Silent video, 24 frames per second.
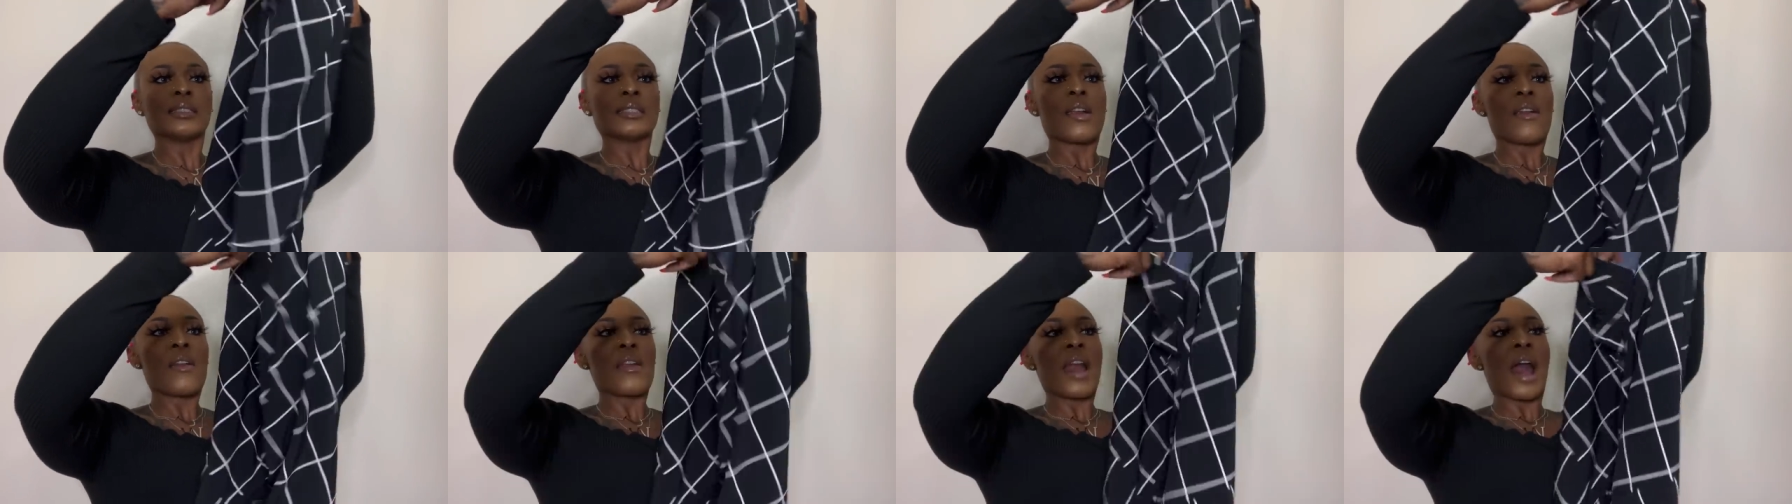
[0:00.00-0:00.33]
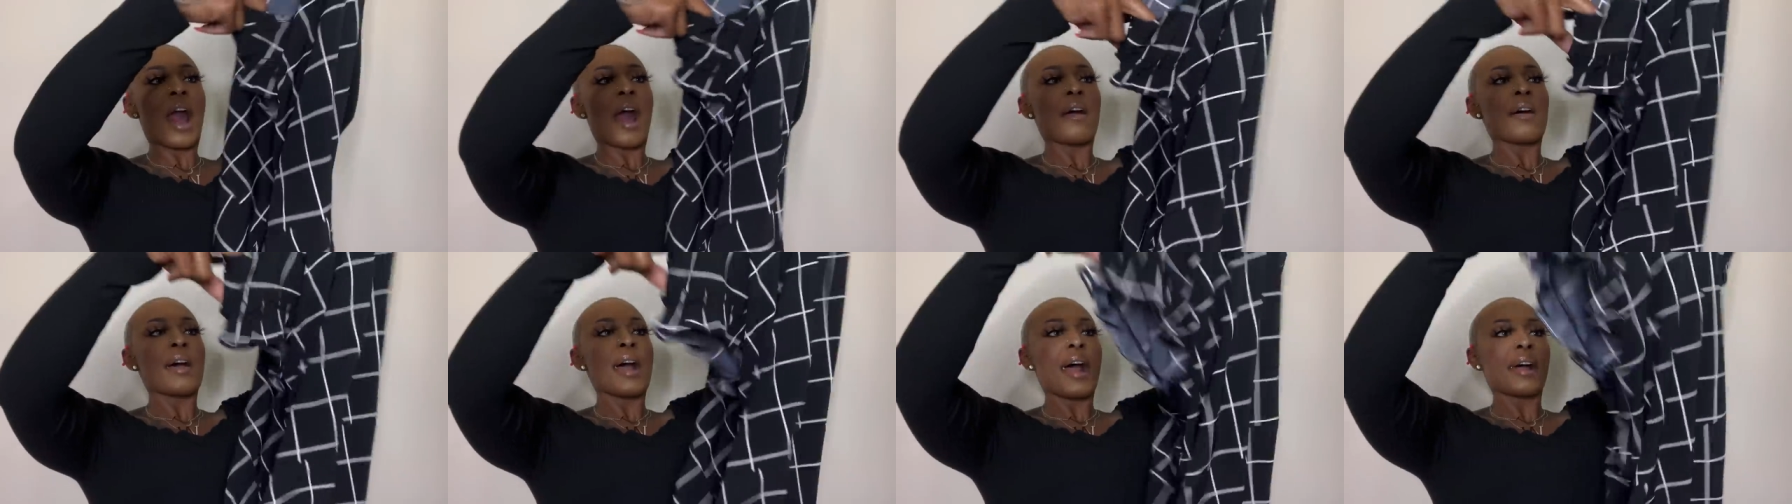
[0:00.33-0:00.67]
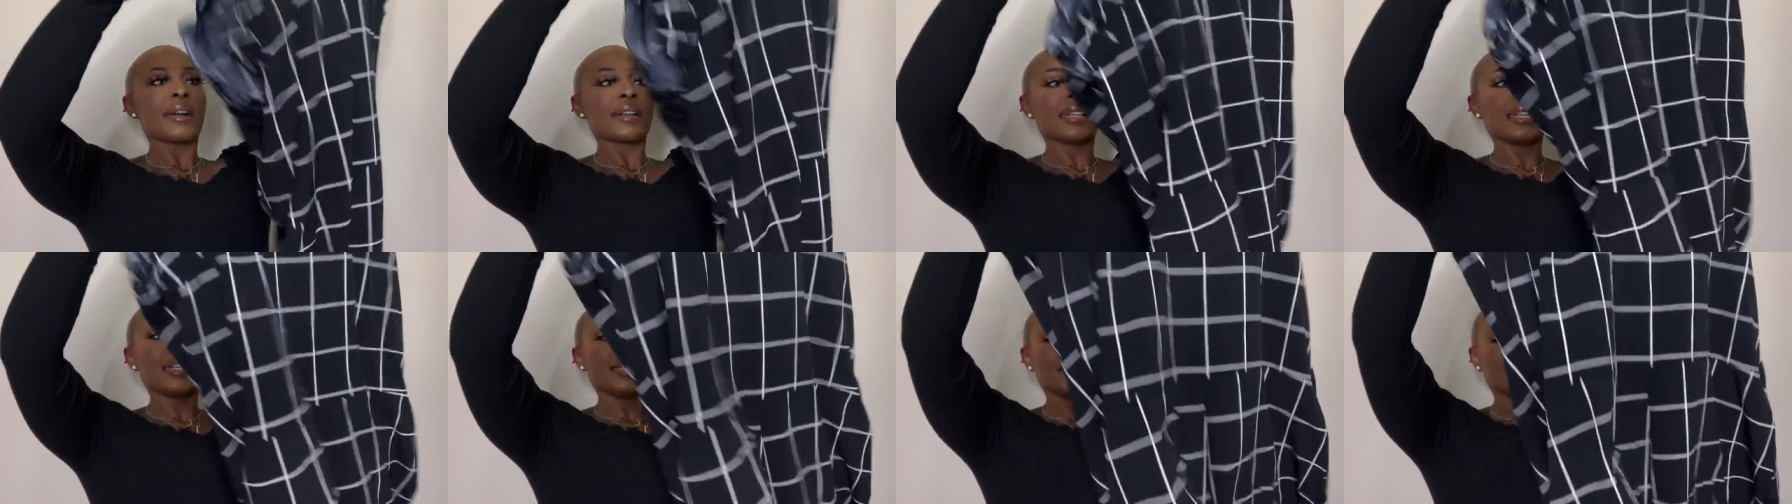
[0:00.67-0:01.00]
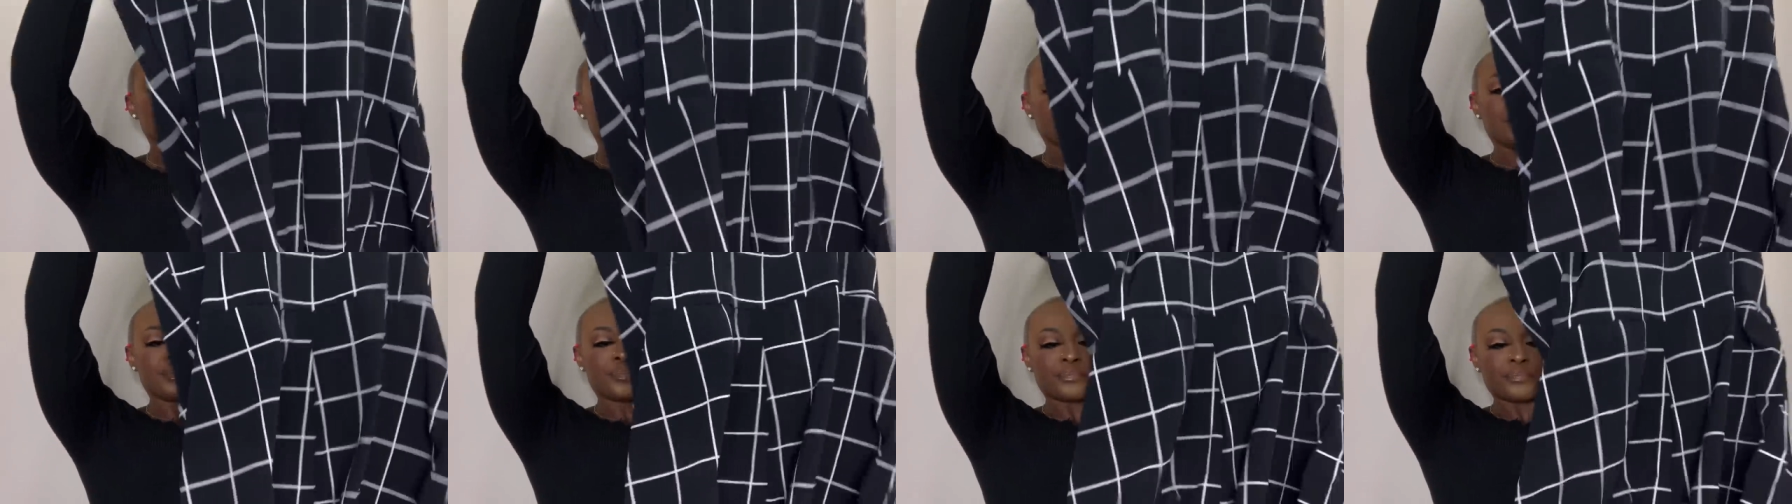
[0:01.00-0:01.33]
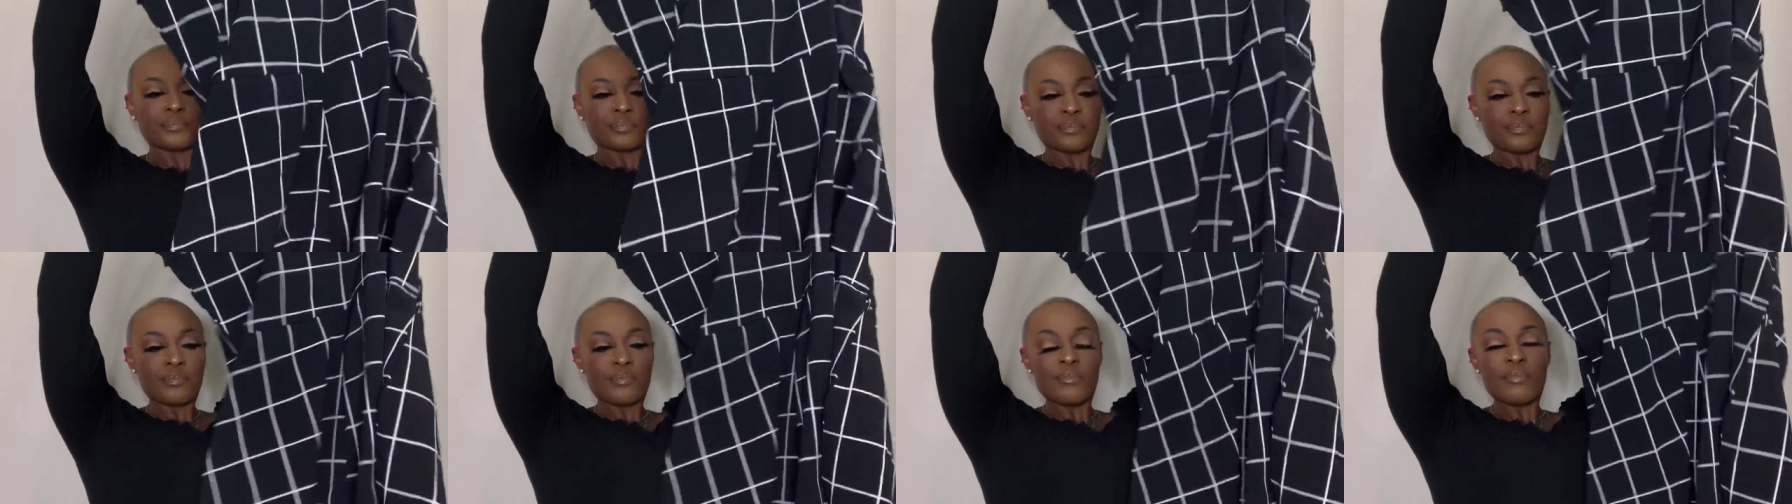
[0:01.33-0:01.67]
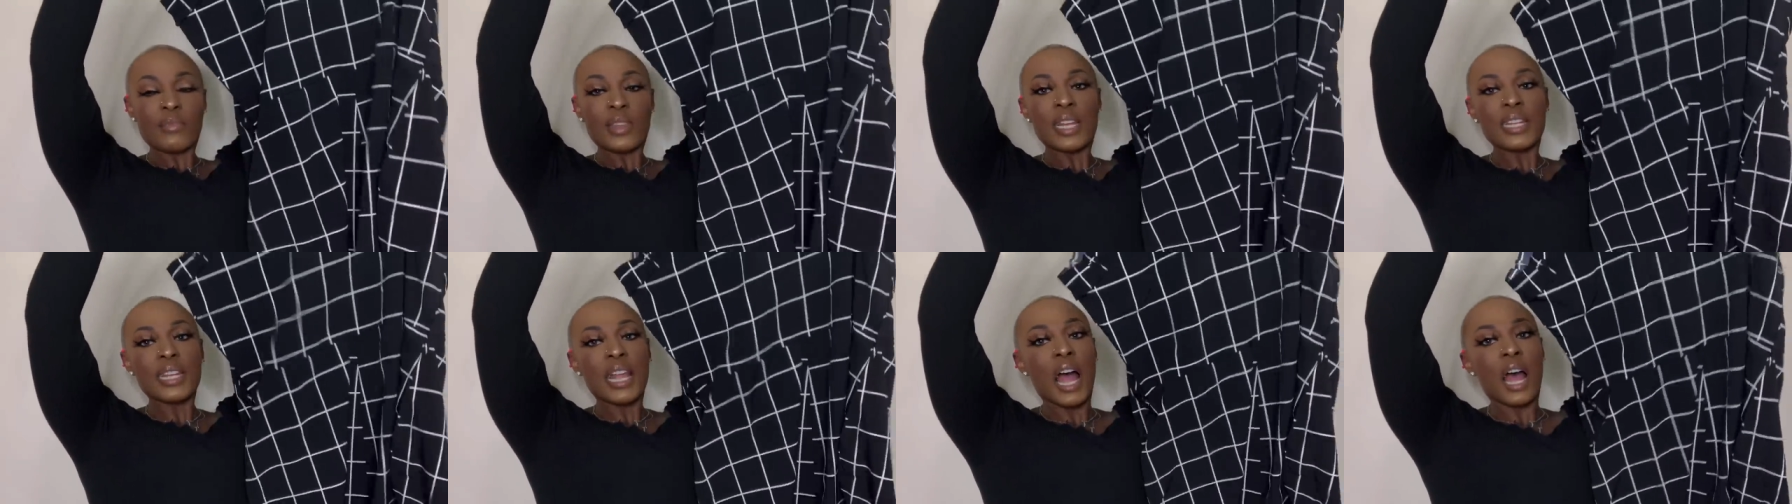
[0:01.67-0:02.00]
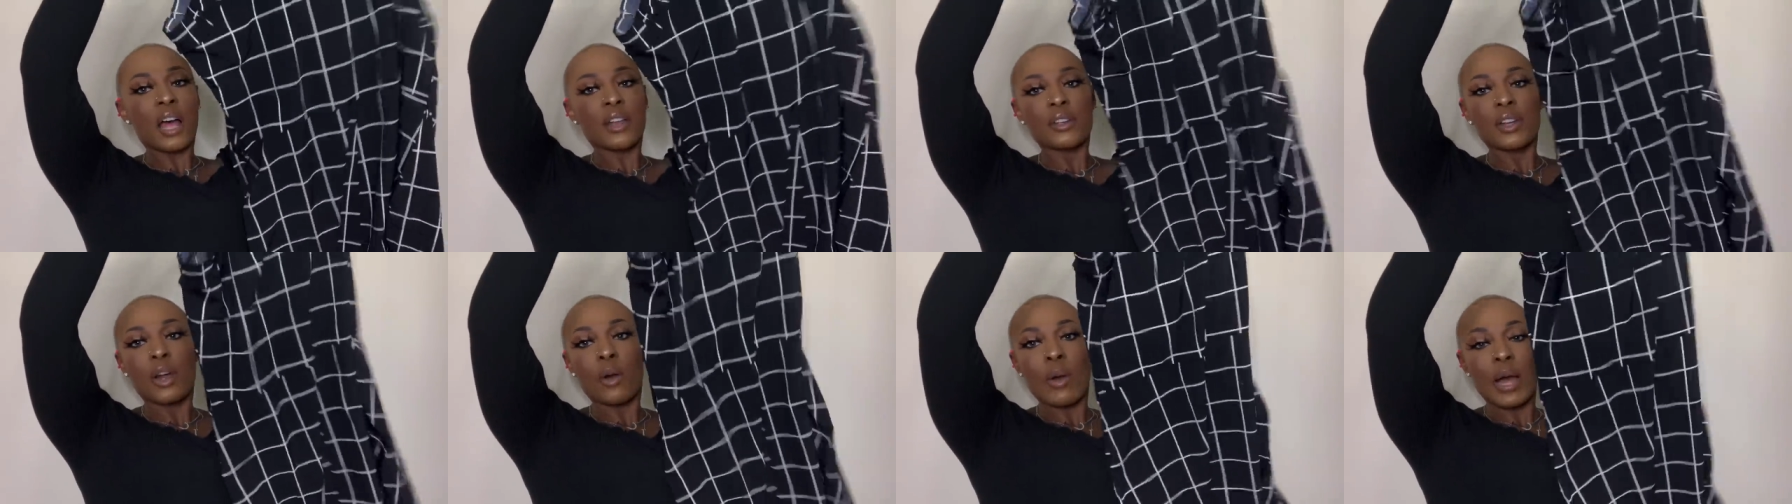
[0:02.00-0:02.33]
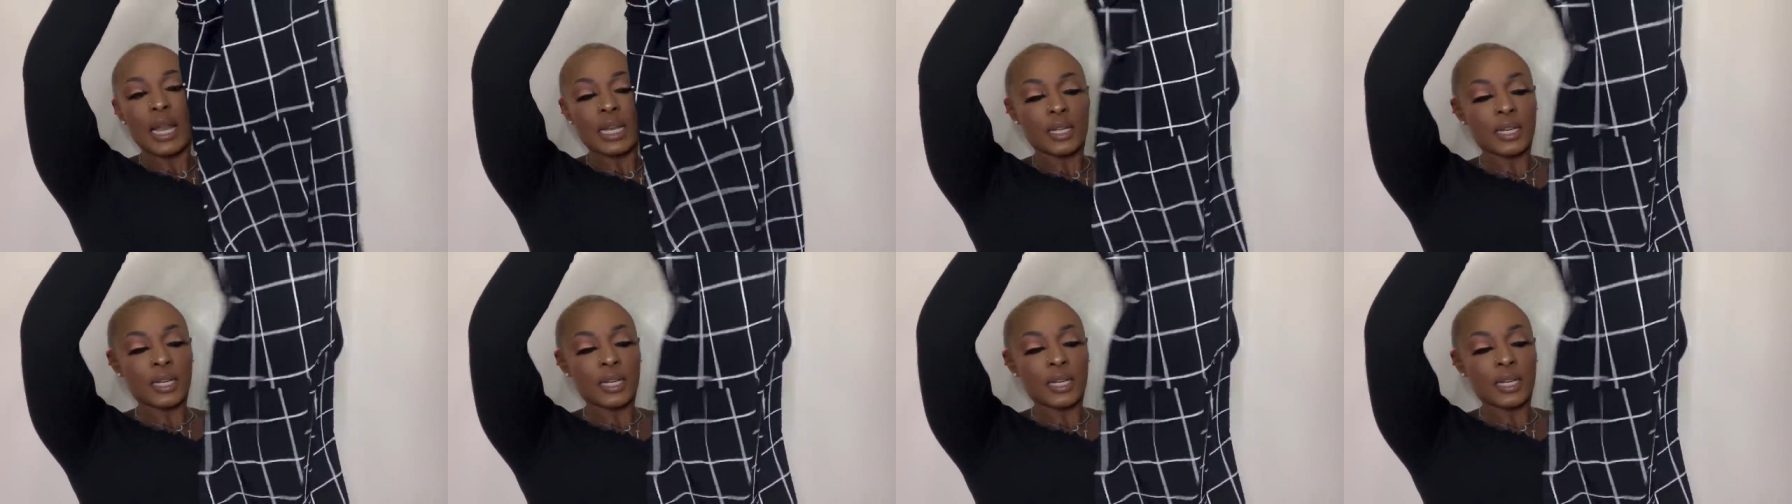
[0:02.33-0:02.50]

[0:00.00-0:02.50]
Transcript: Y'all, how cute. Y'all know I